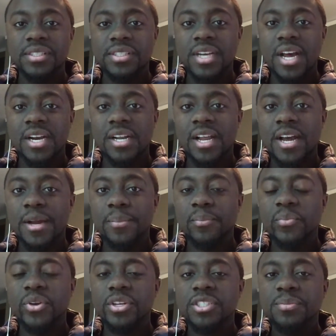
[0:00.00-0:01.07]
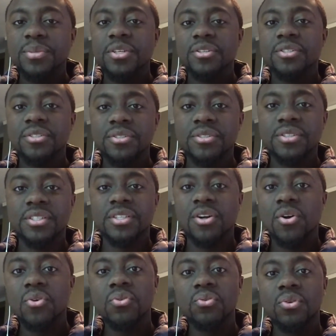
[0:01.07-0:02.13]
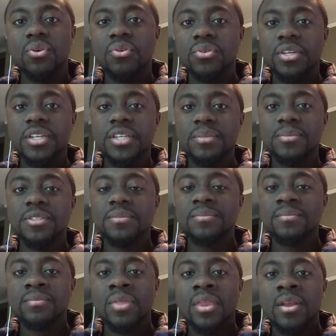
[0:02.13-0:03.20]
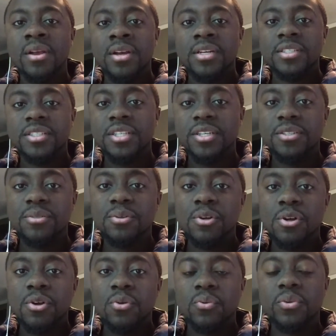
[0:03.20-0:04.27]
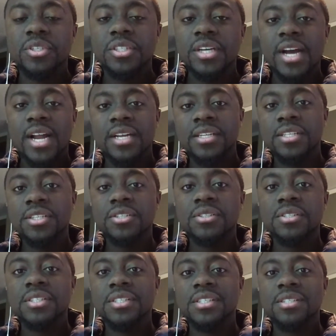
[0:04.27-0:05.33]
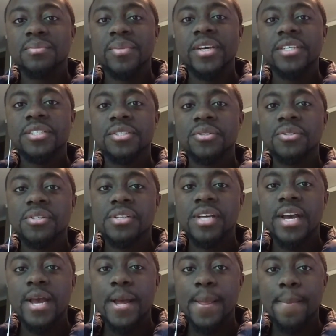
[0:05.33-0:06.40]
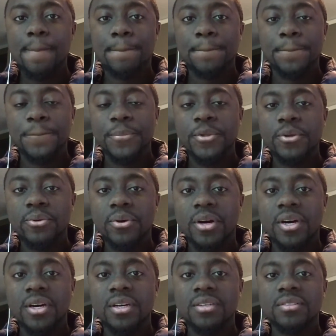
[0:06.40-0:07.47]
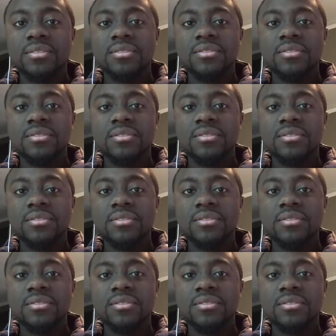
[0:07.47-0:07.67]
kind of like, spirituals and old hymns. So what you got to do is make sure that you are